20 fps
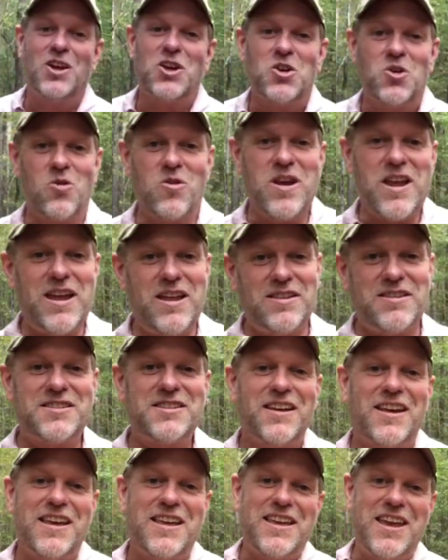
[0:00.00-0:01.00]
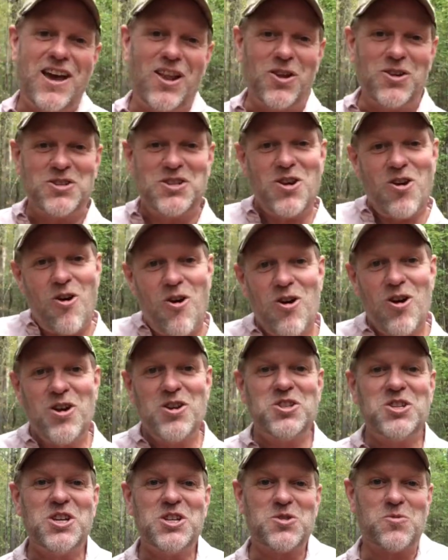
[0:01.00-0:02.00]
Greens, yellows and
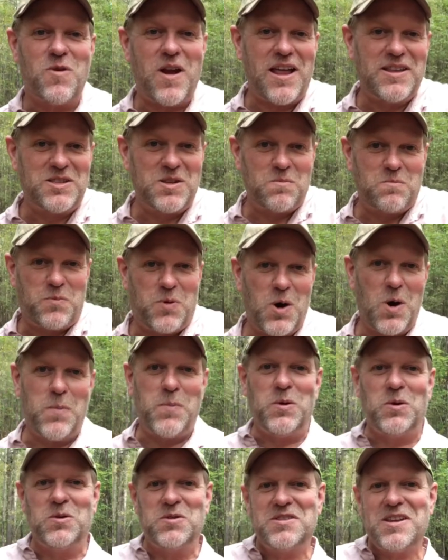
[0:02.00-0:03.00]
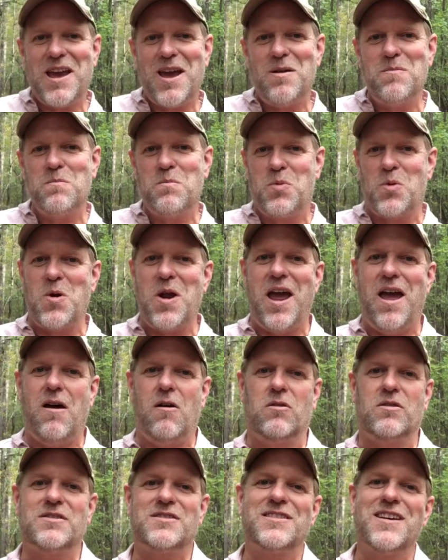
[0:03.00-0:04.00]
oranges, reds and purples, and
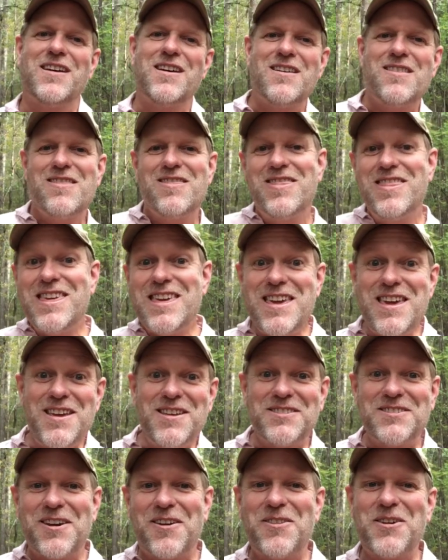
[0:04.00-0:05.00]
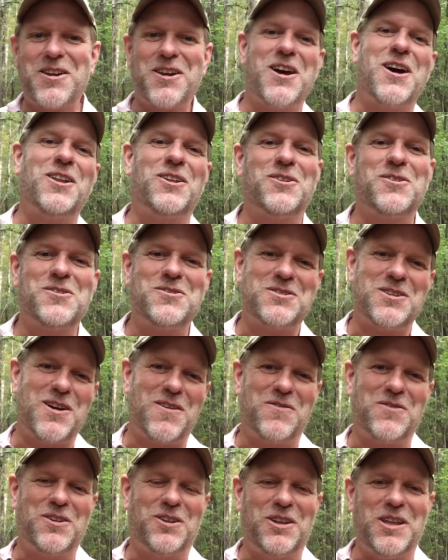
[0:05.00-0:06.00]
browns. These are the colors
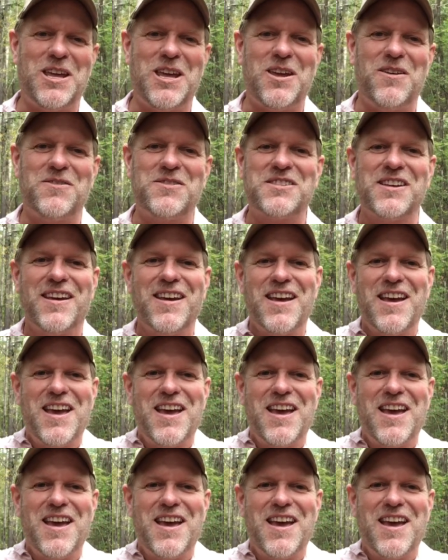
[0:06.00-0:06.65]
of the leaves.